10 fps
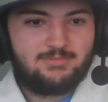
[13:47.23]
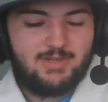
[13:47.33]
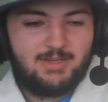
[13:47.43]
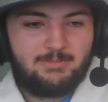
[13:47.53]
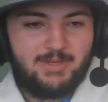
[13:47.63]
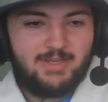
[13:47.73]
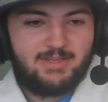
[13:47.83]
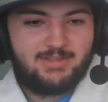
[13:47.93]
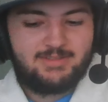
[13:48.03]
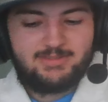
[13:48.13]
I
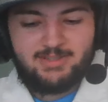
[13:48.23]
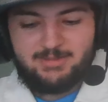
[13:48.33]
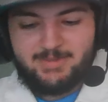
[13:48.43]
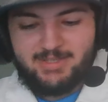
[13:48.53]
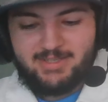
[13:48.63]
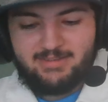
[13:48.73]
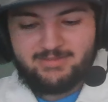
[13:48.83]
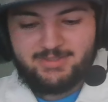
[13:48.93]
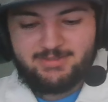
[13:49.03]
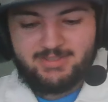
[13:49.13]
may I may have
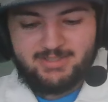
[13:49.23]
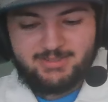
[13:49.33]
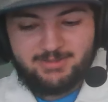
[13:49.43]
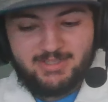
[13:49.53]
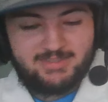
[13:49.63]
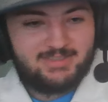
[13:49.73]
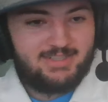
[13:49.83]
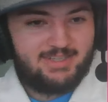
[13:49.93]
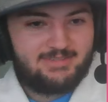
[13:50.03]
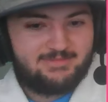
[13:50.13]
to uh, try this
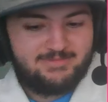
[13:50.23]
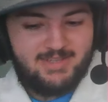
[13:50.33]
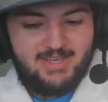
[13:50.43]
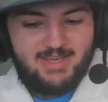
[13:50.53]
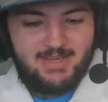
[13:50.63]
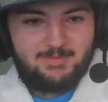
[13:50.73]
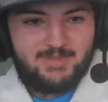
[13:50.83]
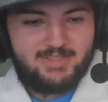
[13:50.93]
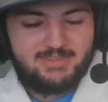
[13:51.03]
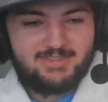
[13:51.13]
again
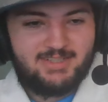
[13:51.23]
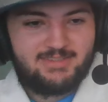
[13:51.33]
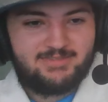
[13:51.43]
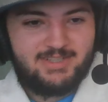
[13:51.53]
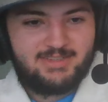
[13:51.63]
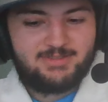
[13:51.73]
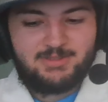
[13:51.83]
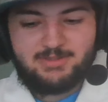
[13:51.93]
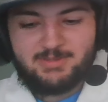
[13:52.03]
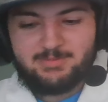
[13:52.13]
because I forgot to
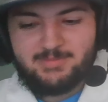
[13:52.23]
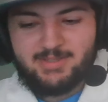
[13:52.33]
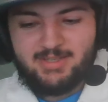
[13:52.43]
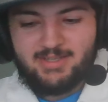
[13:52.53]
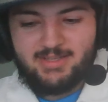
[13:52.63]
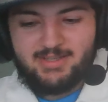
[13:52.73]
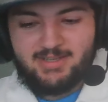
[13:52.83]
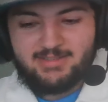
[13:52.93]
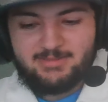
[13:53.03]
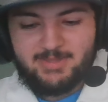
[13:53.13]
equip uh,
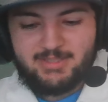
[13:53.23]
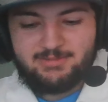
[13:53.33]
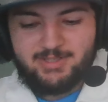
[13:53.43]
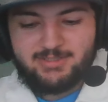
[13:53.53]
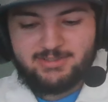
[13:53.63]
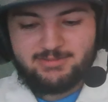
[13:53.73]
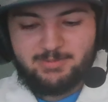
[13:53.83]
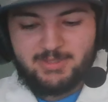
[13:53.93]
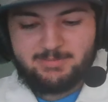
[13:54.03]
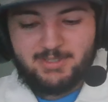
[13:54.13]
either my Tyranitar's
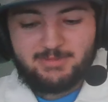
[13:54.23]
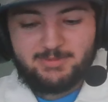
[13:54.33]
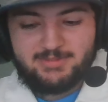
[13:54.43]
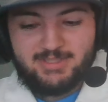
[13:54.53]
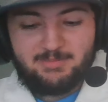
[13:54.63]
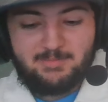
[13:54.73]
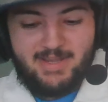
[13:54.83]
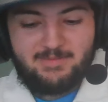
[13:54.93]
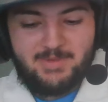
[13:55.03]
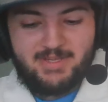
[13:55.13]
with Best Buddy Boost. That
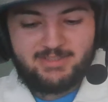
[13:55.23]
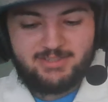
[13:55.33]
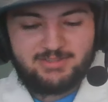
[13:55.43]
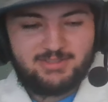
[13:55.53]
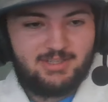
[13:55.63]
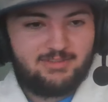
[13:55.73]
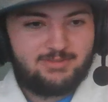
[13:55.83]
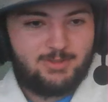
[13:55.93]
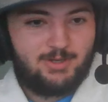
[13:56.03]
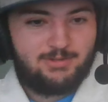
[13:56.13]
may be just
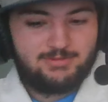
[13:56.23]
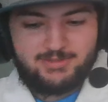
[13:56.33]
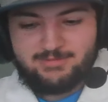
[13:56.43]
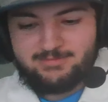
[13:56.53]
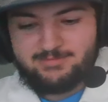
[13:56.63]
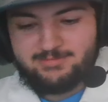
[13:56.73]
enough. Who knows?